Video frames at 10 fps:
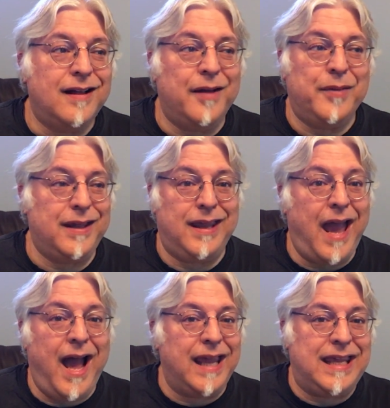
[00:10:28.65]
I'm like,
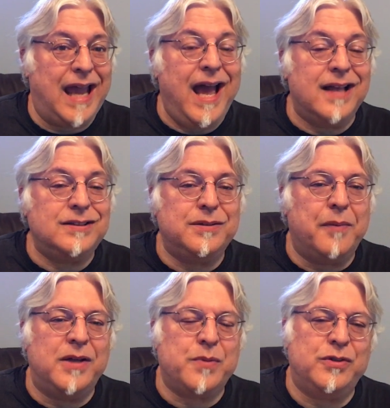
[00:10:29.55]
yeah, I guess you
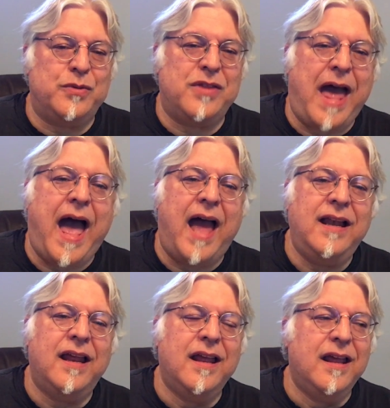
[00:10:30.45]
might as well do that.